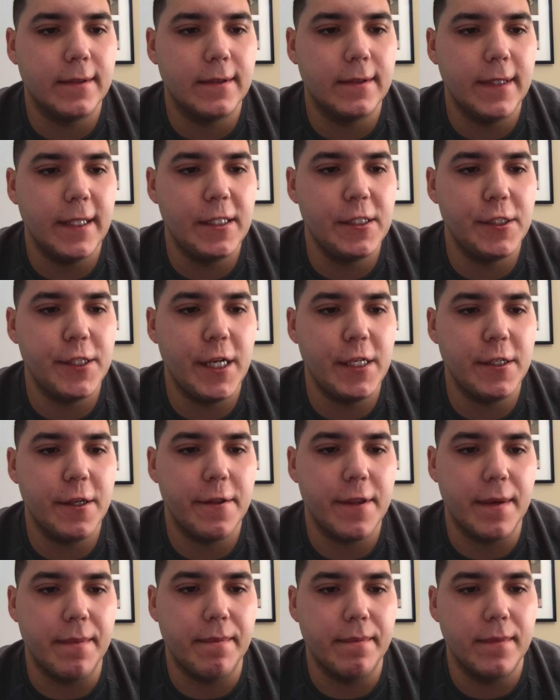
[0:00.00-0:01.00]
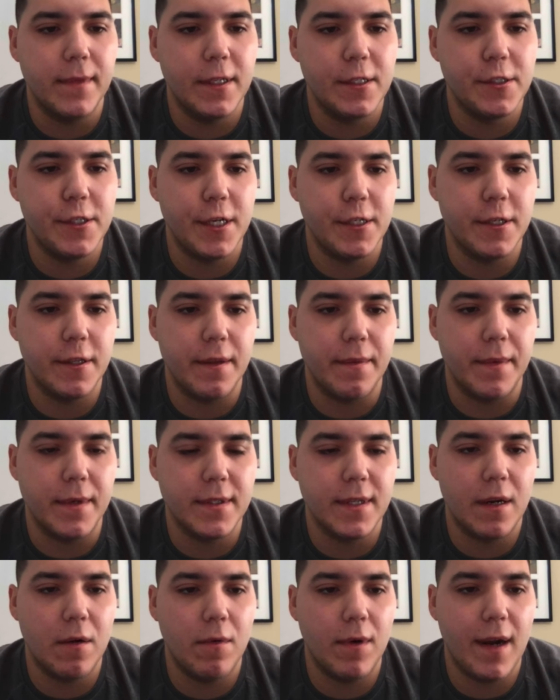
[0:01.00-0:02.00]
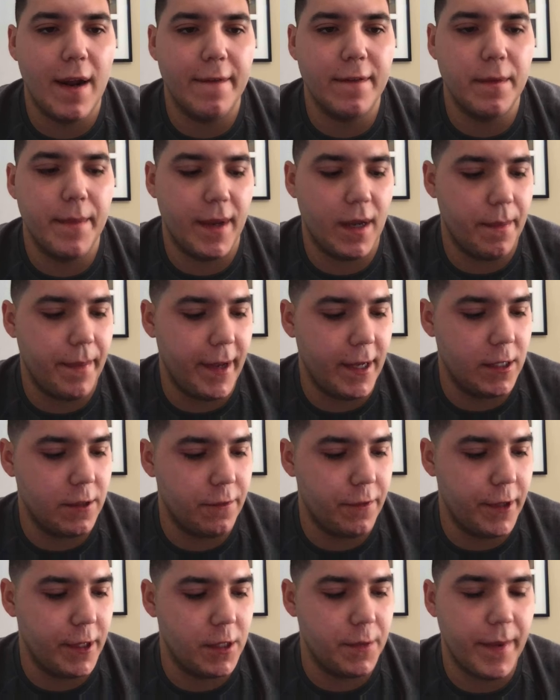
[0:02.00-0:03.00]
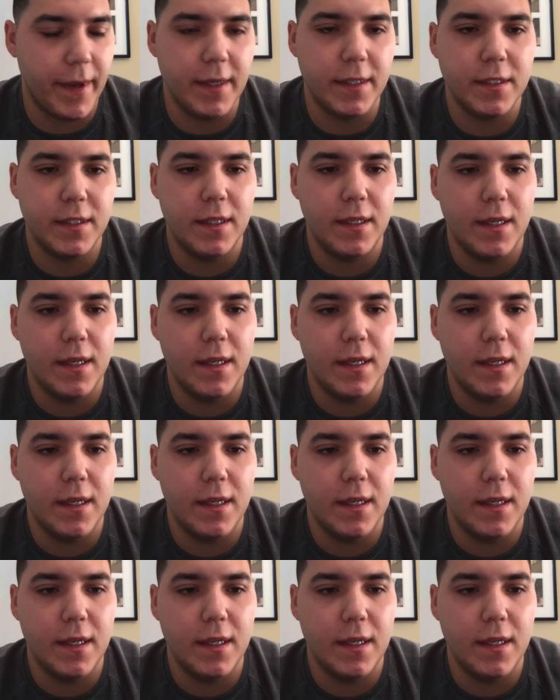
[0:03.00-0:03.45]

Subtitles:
Let's change the theme. Let's change the theme because I don't want to have to make a page for each page.